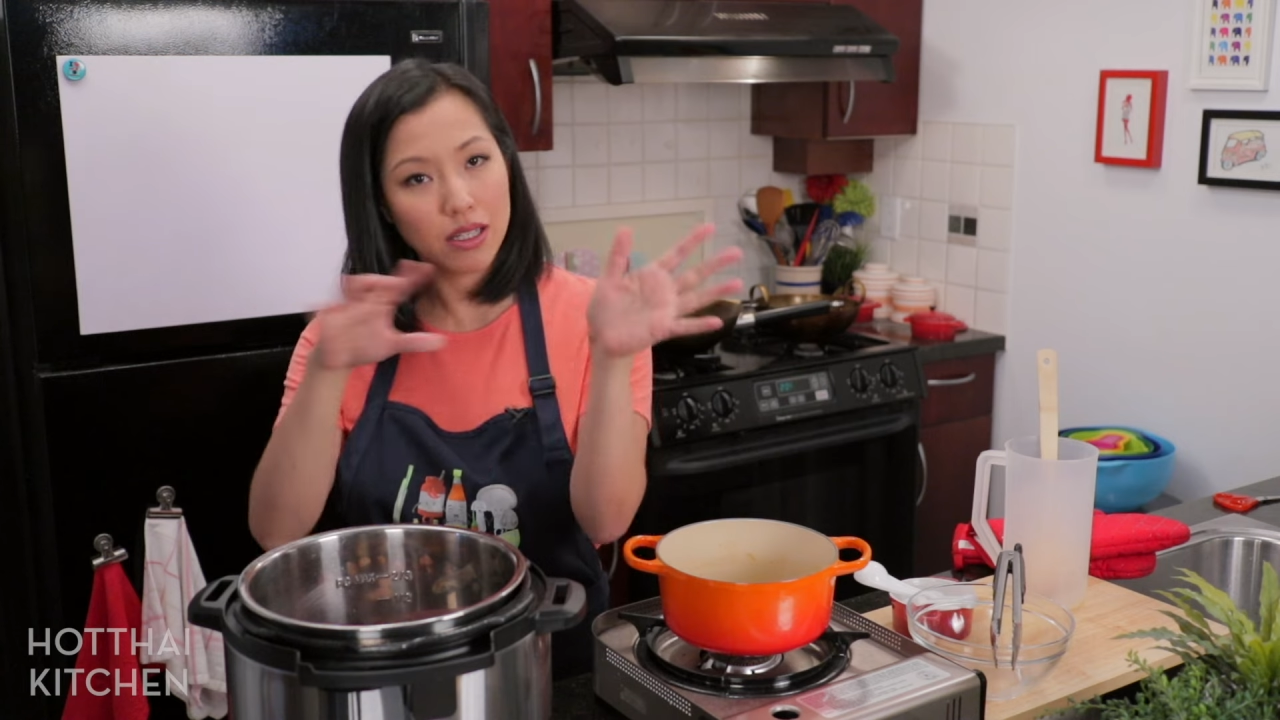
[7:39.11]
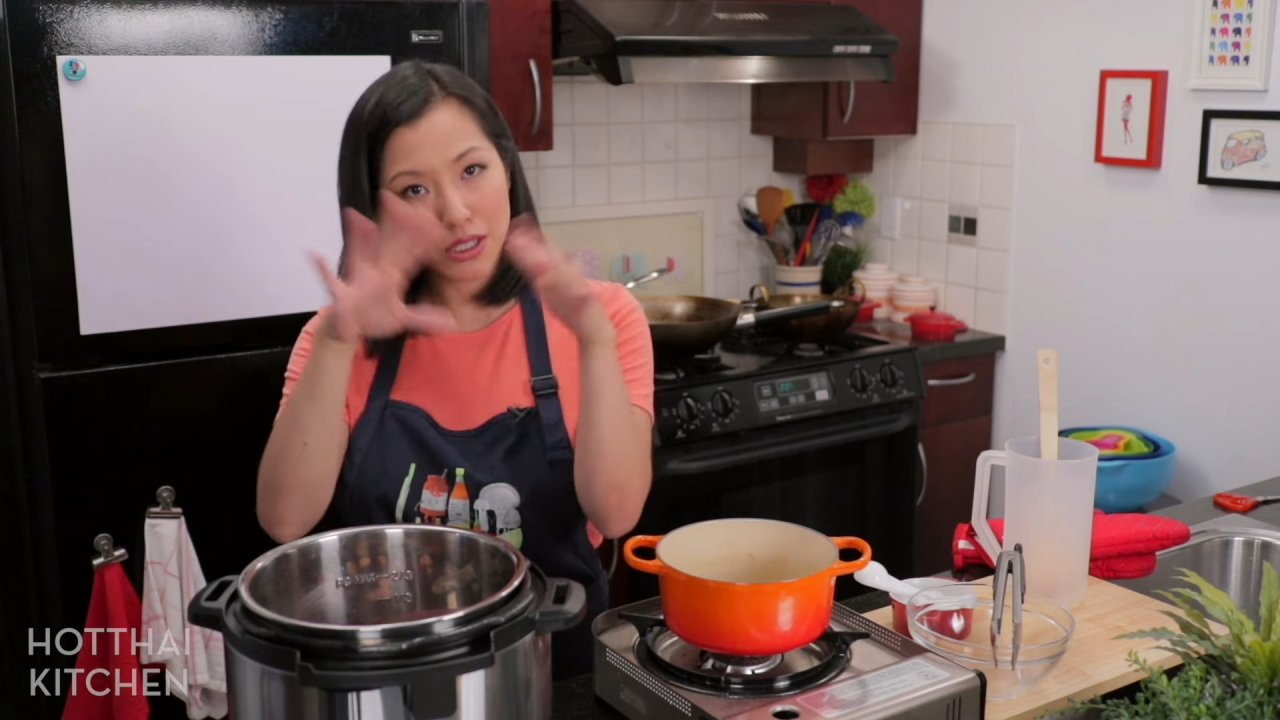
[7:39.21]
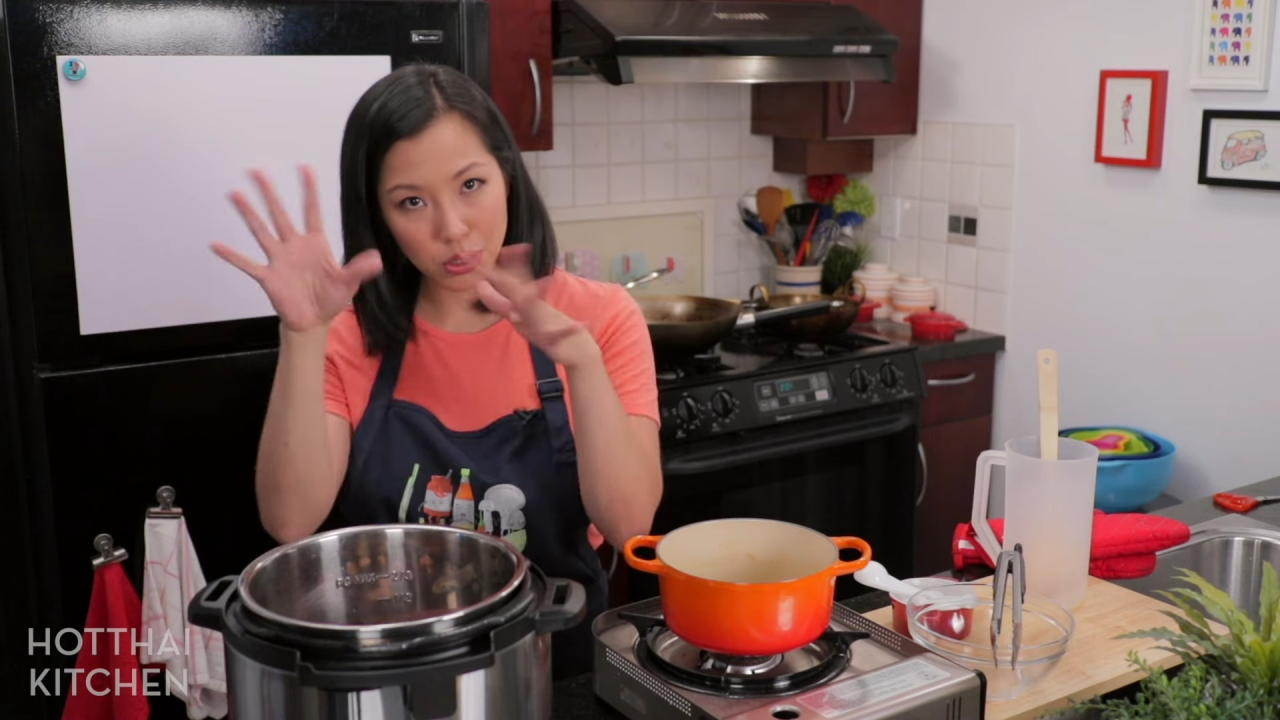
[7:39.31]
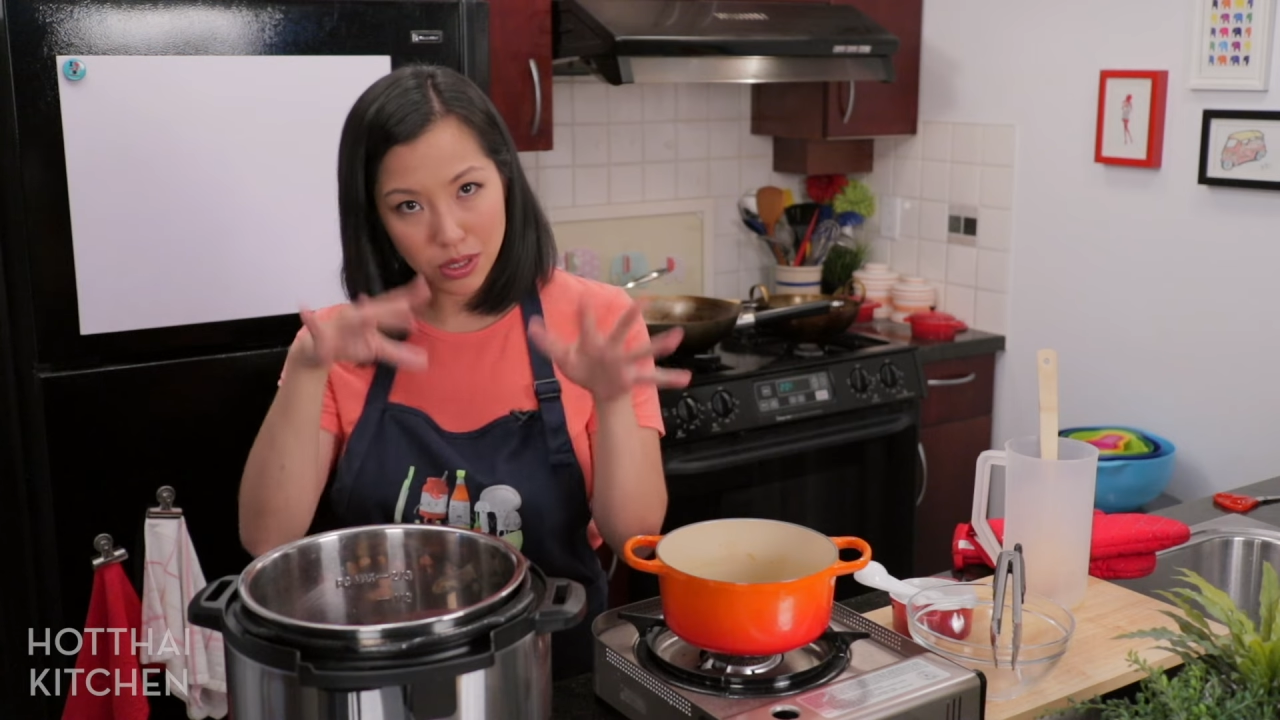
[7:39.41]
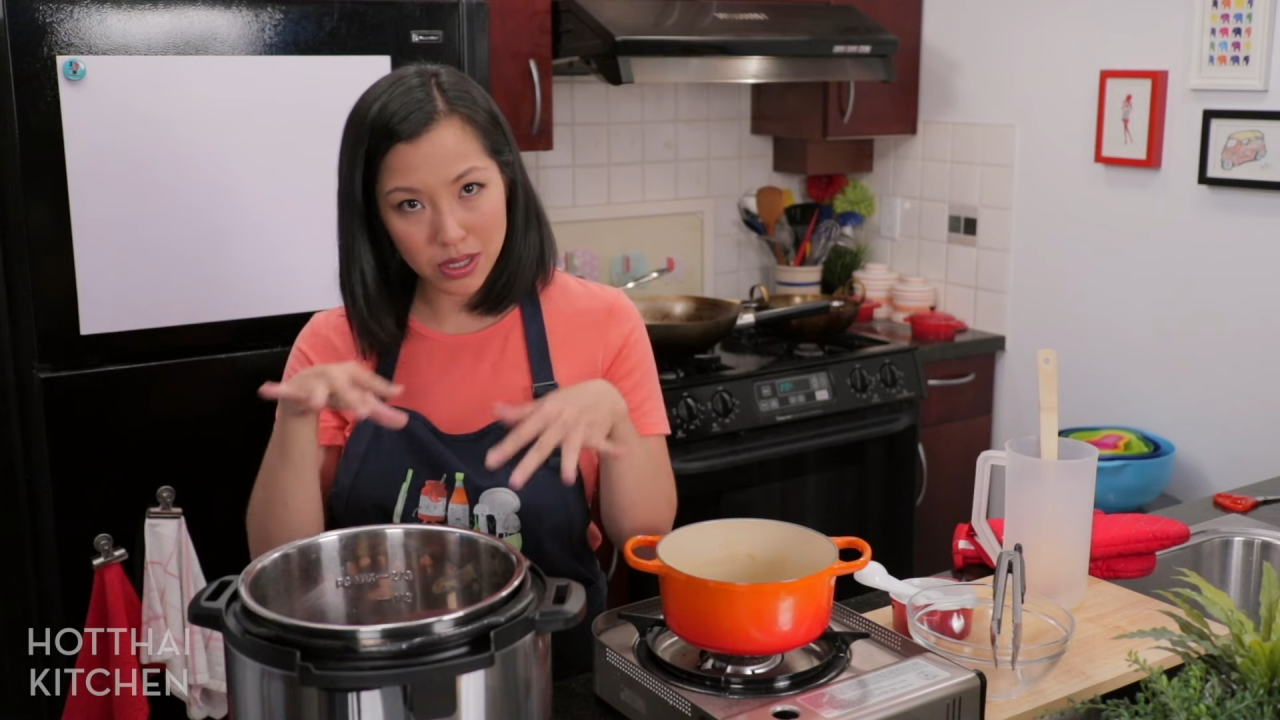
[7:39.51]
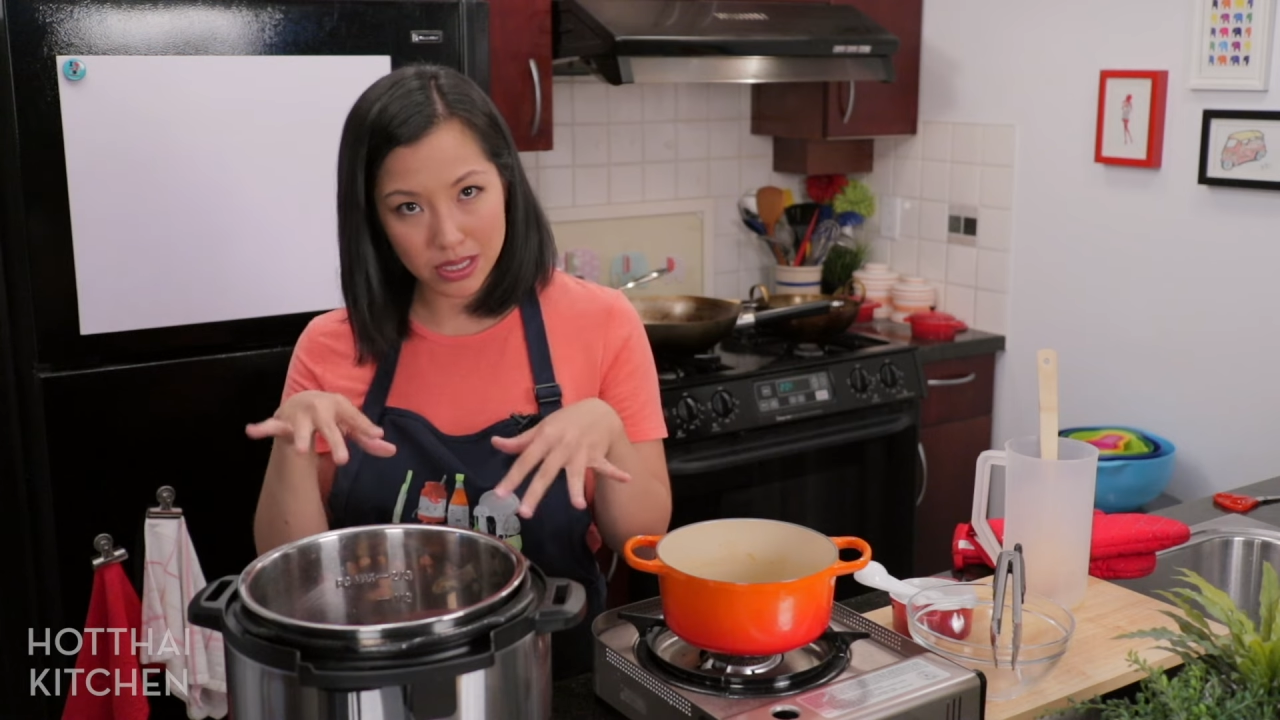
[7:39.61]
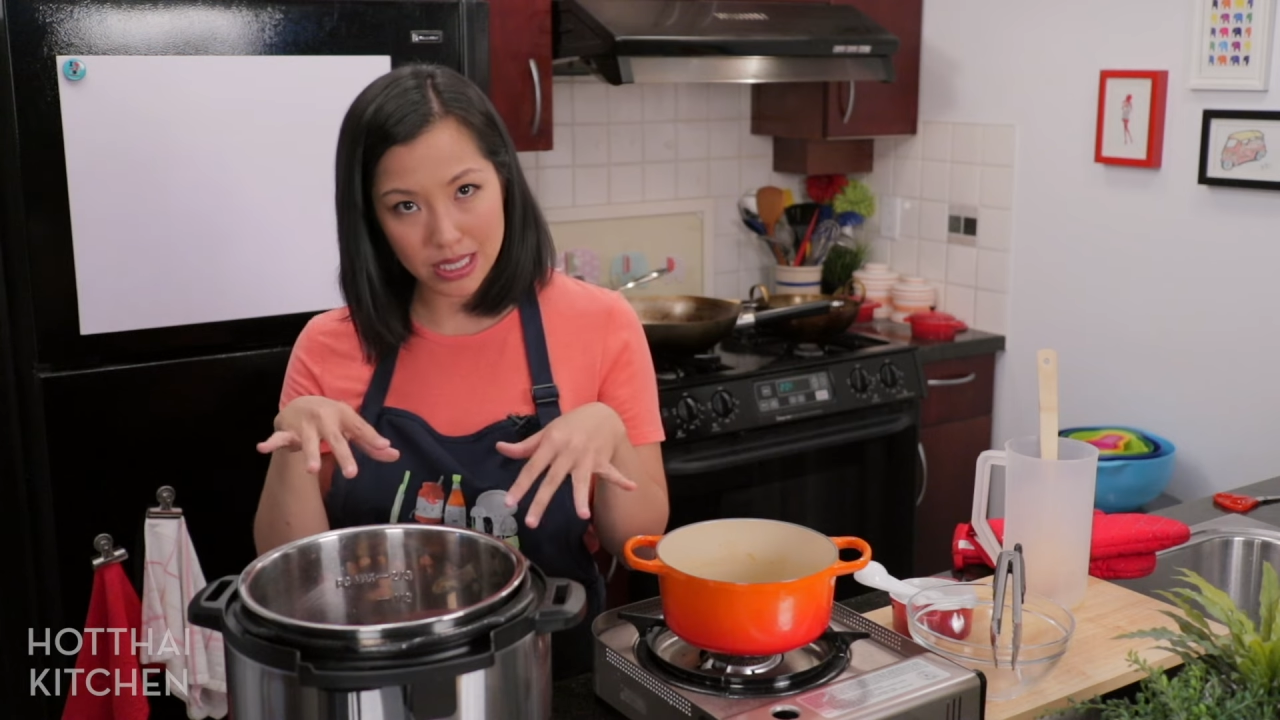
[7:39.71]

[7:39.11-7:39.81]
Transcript: I'll include all the